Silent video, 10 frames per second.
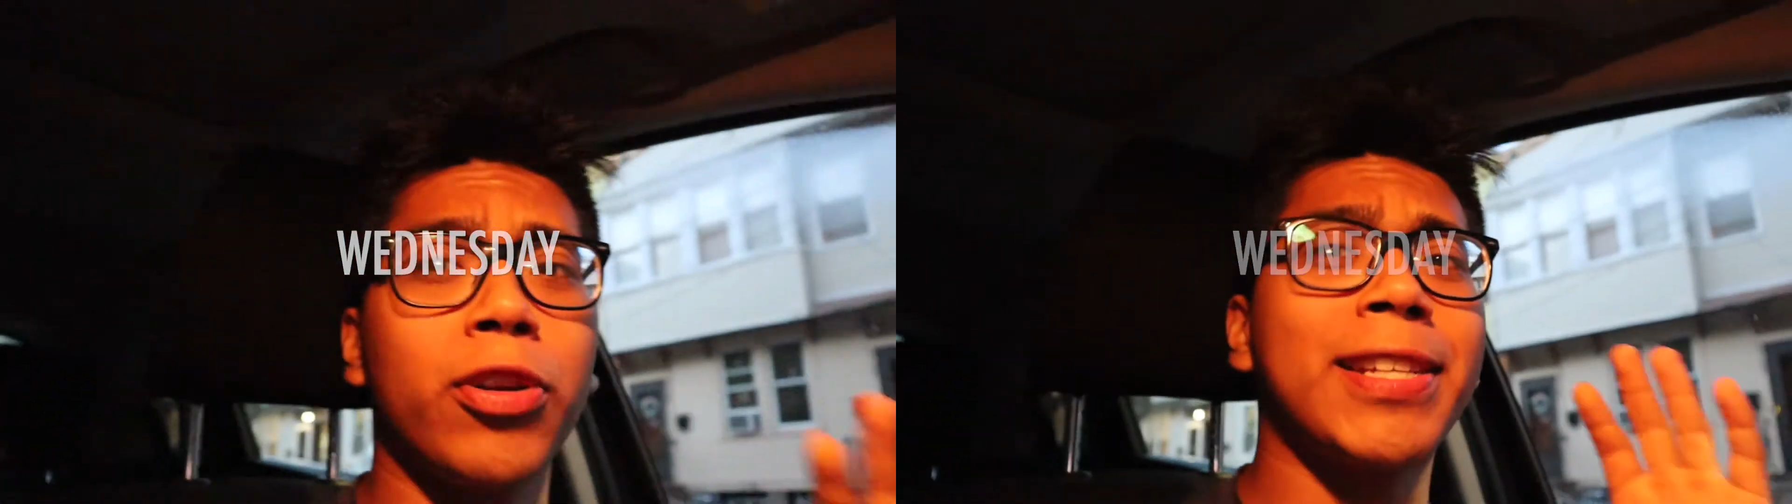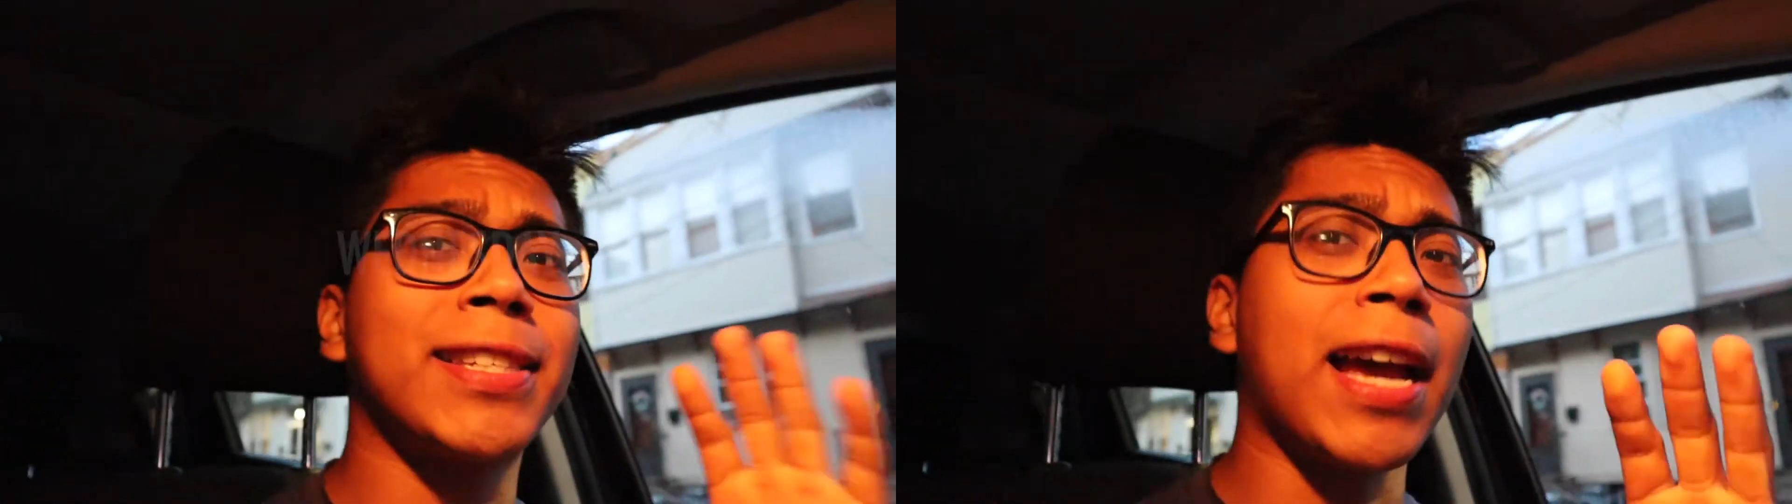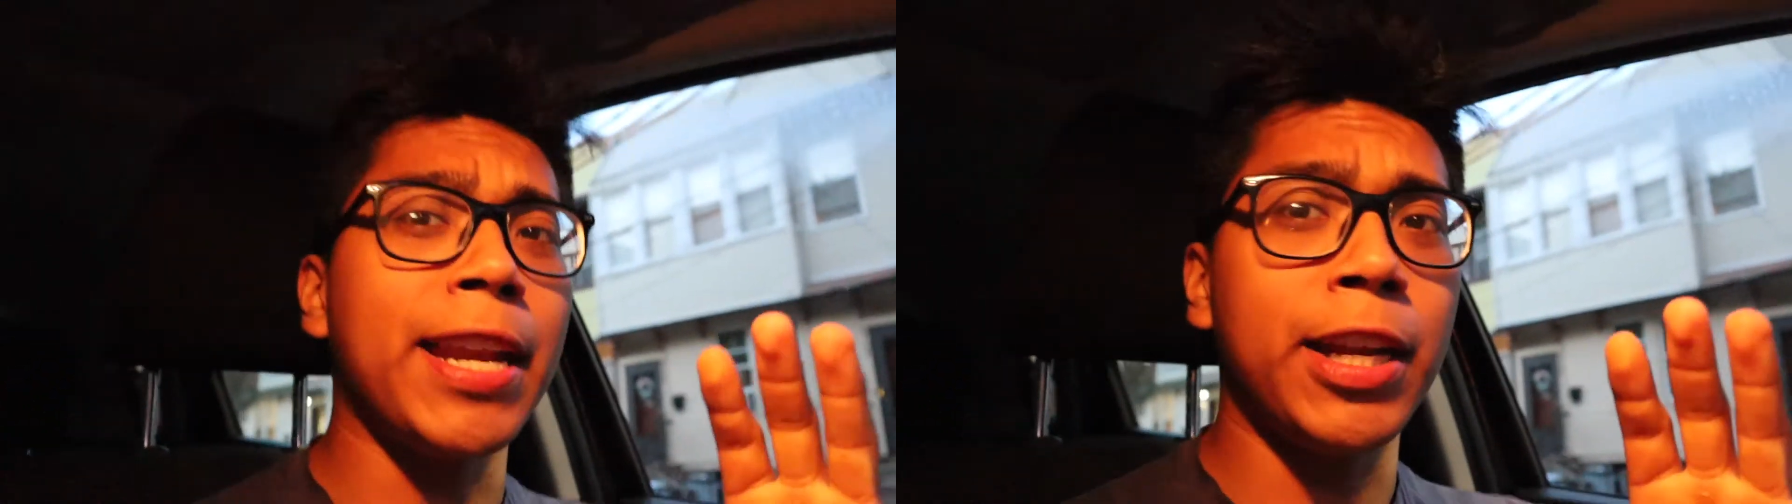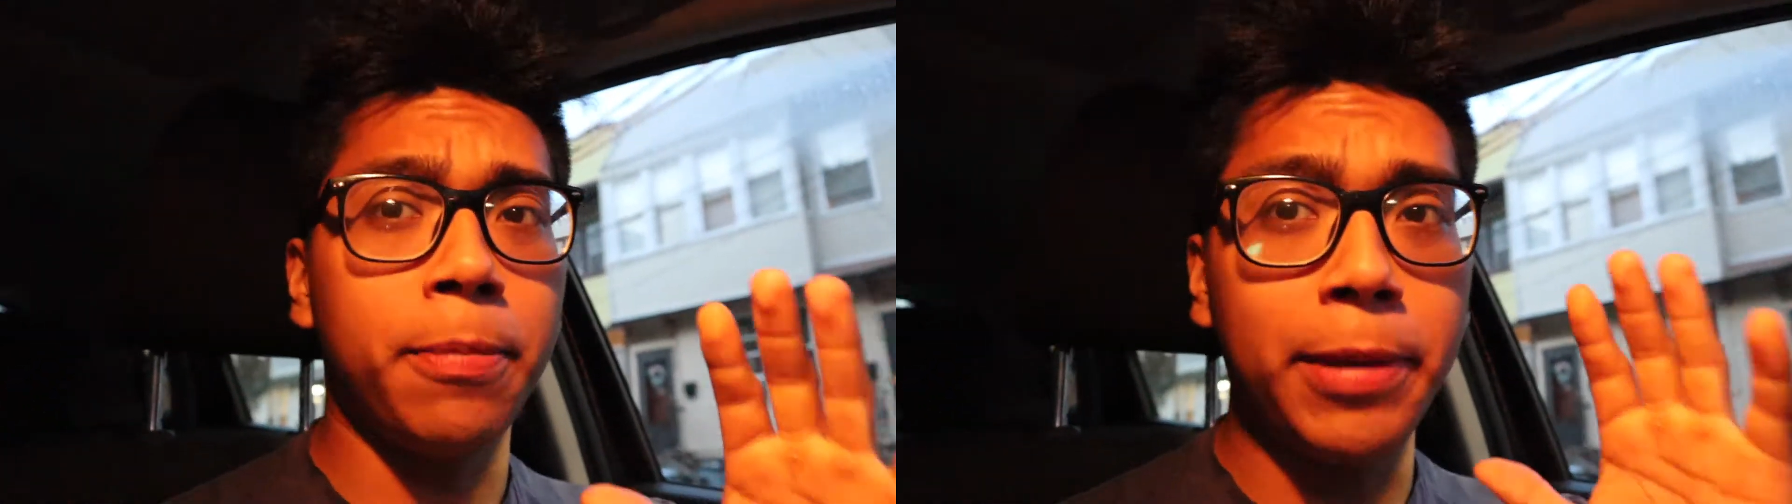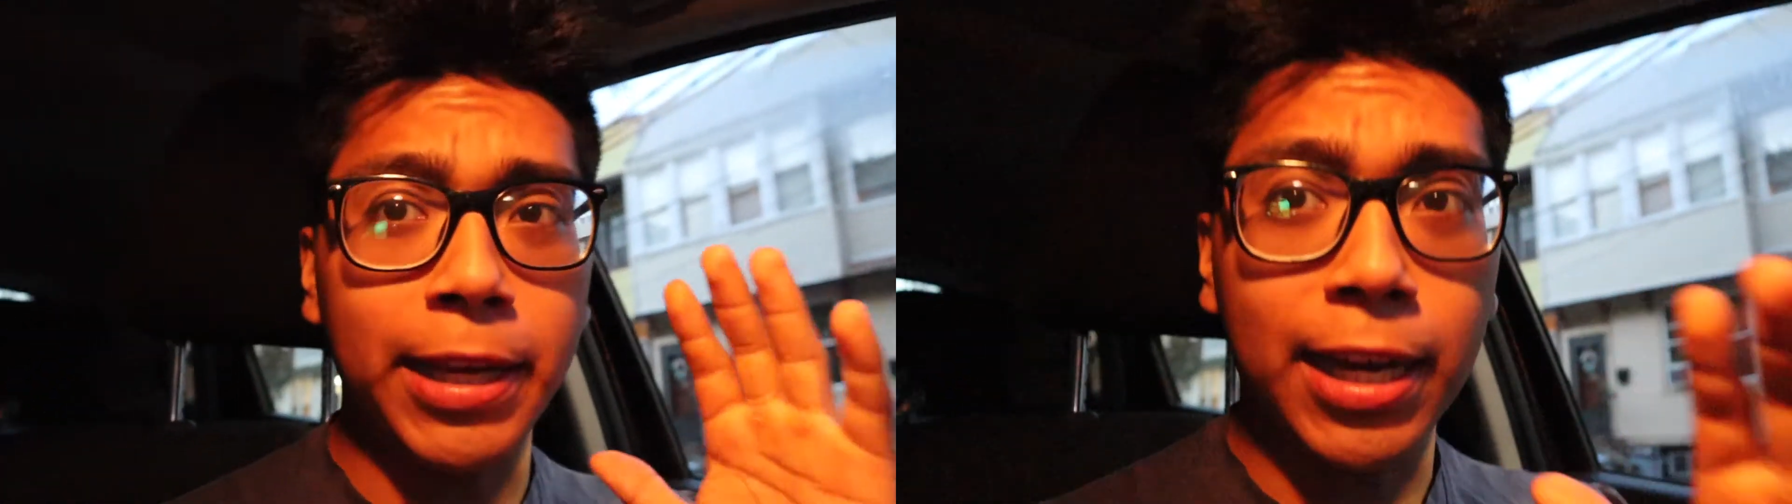excited
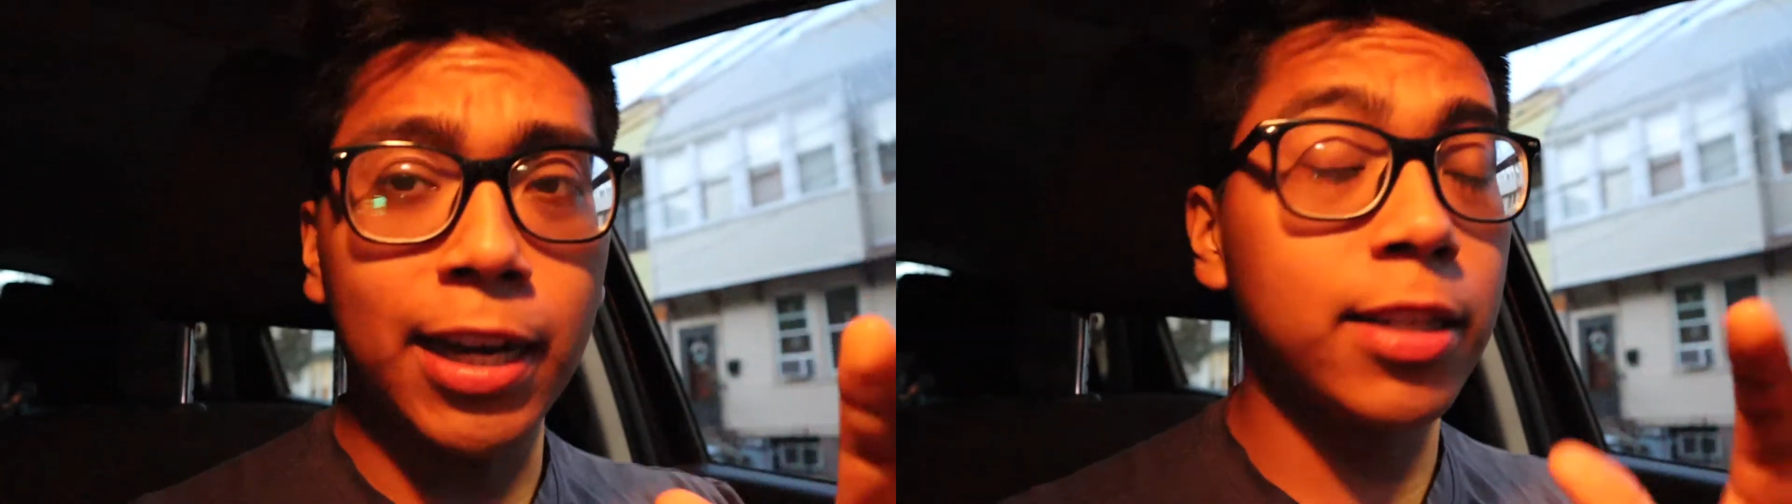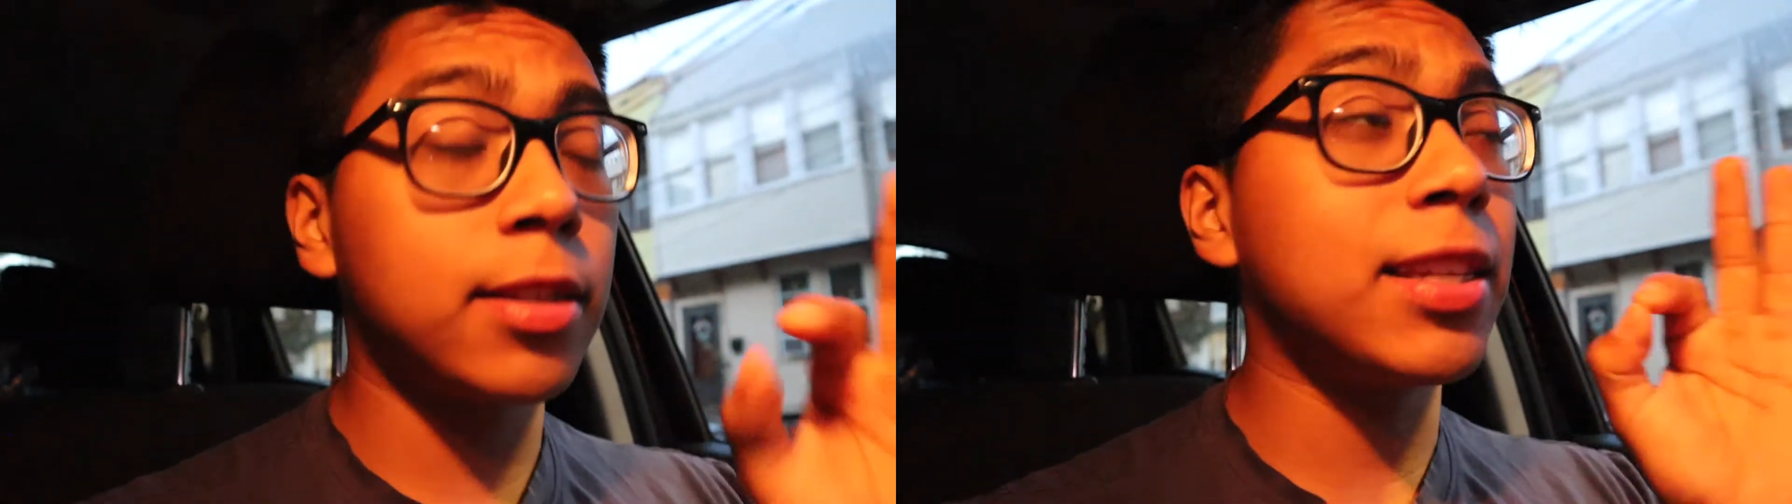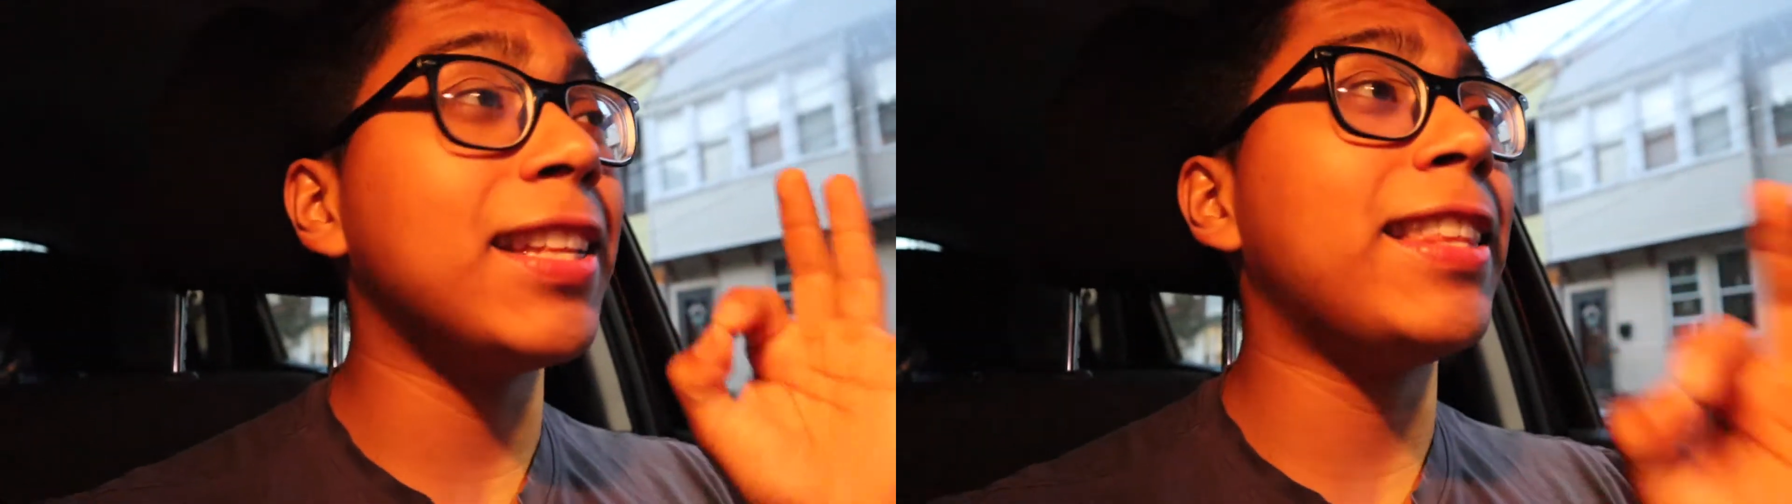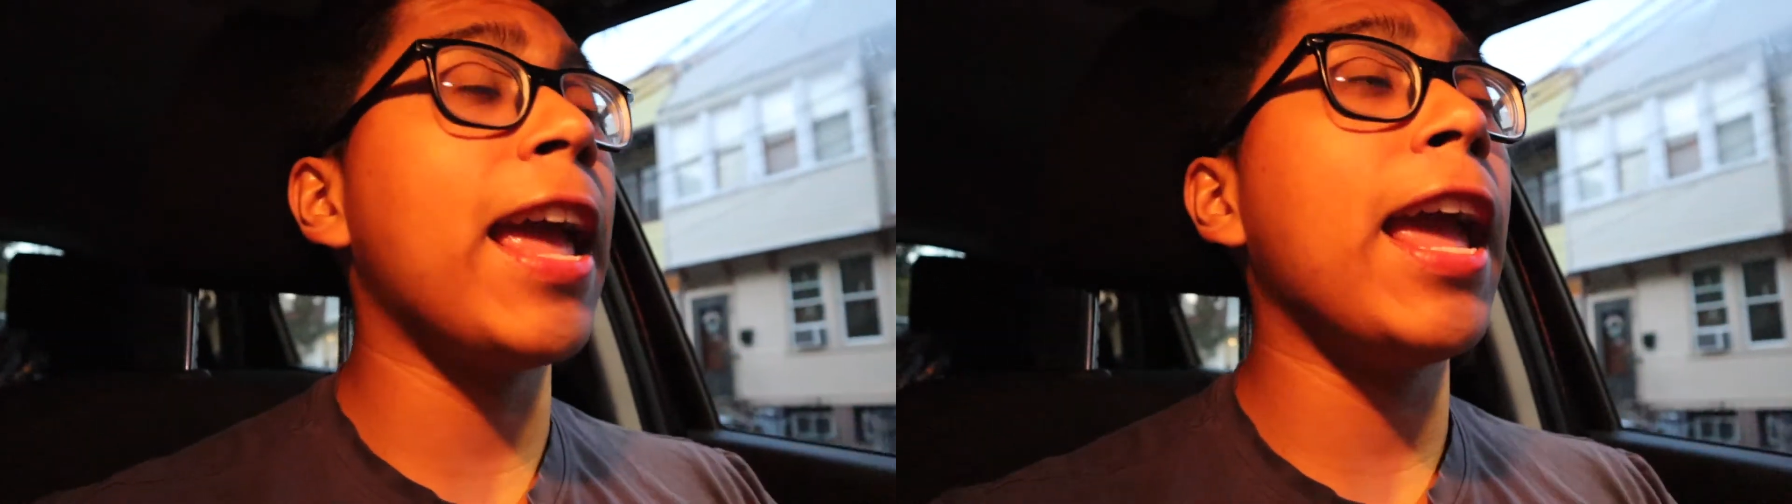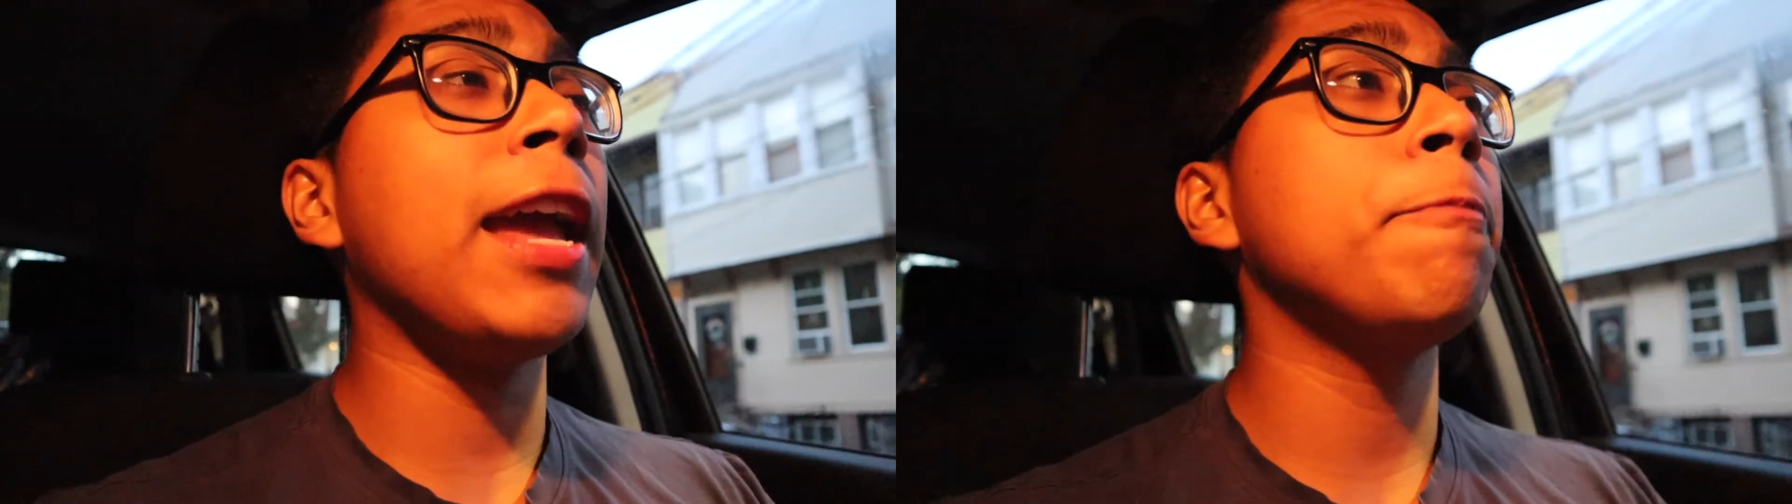because
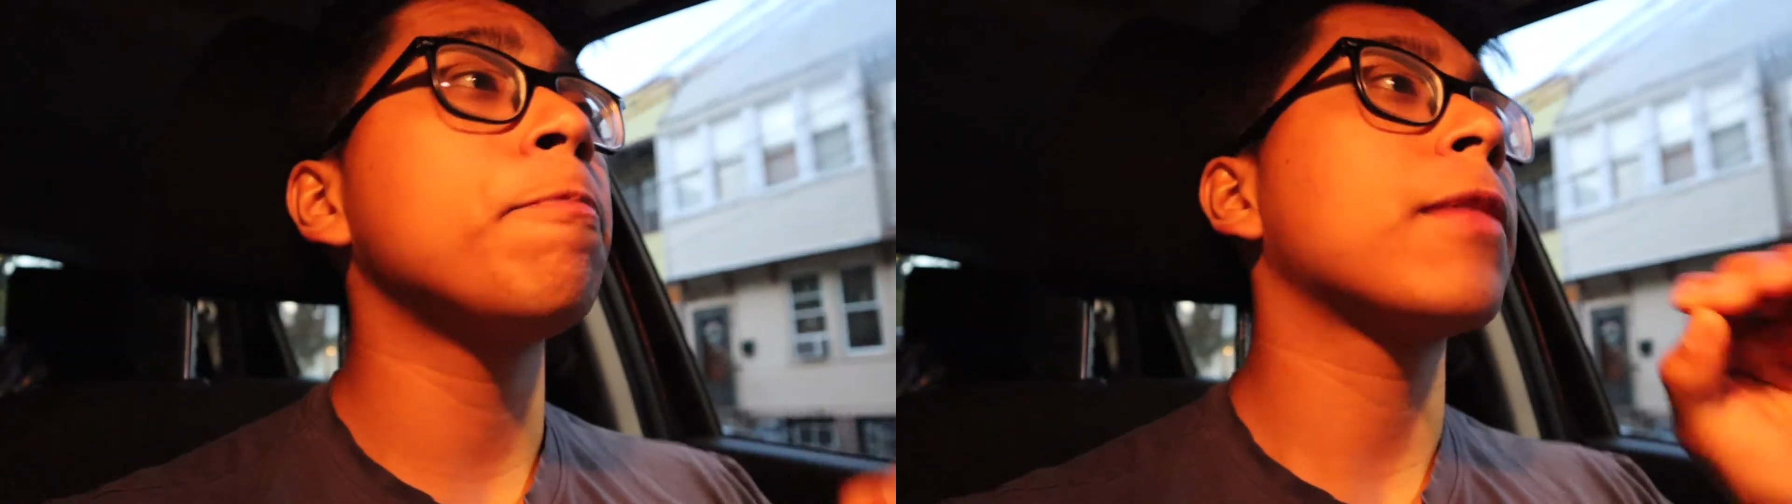today